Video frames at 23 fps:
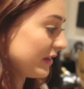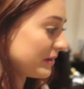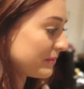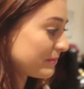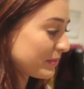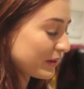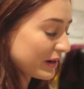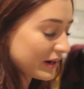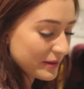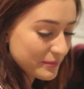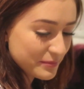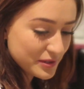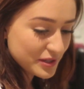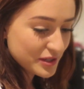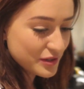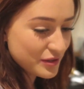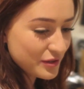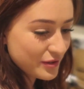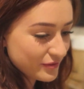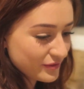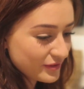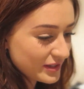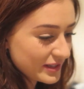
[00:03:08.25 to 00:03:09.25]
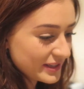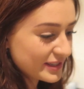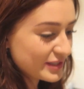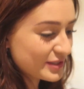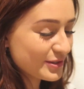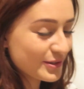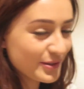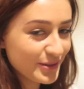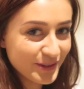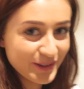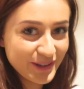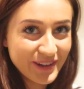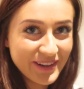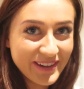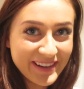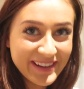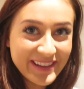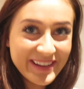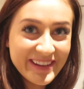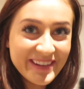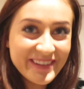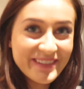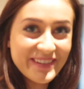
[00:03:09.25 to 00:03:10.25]
it, but I'm just not really sure
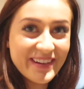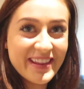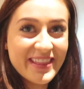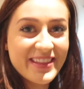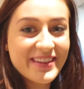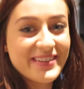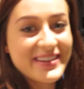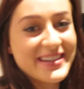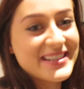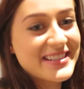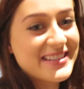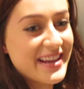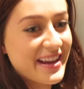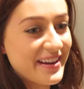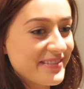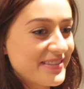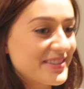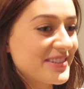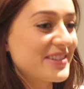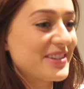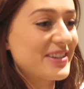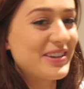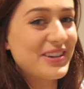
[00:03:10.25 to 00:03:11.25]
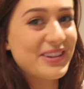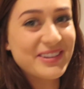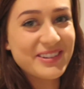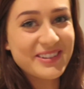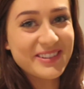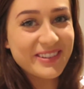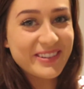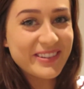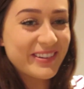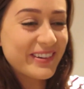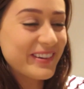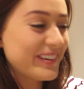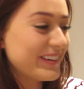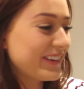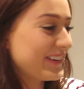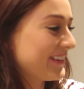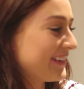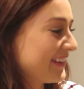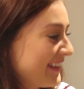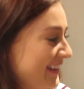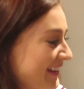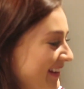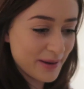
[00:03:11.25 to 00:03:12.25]
whether it sounds good or
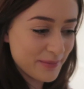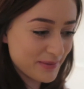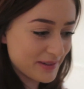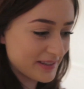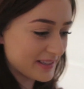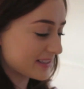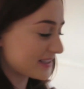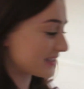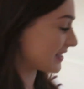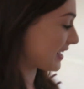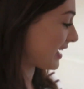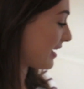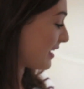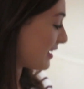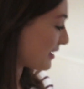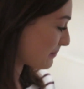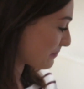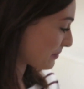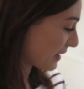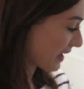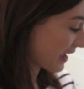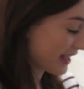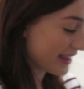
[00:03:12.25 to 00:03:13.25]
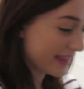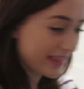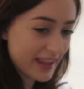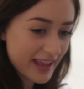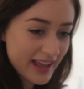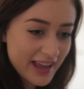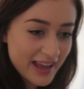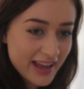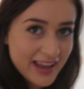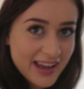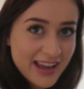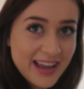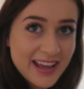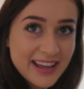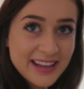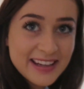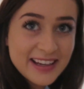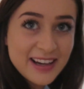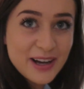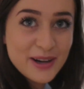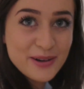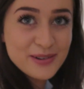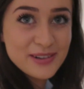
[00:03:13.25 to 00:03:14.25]
not. I'm going to set up and
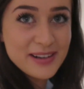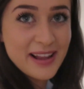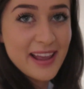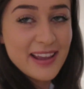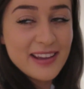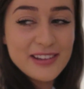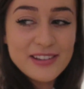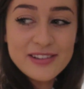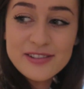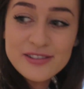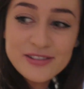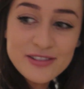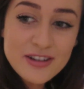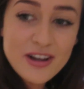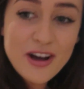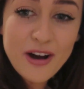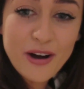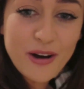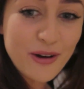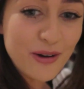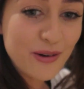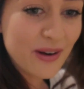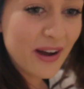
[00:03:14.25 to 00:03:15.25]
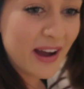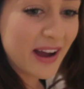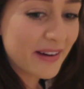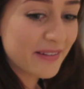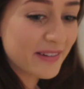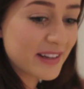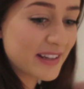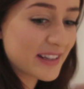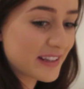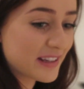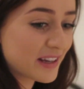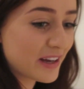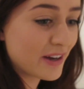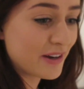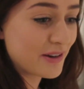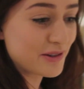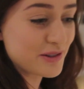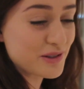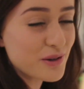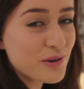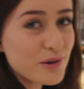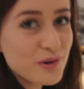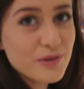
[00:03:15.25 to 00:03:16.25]
then I'll let you know how it
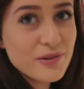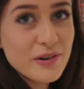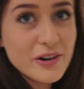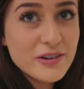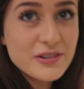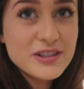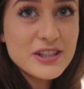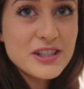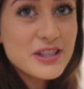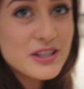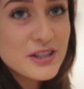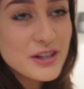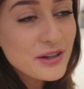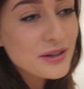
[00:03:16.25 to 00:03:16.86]
goes, or I'll just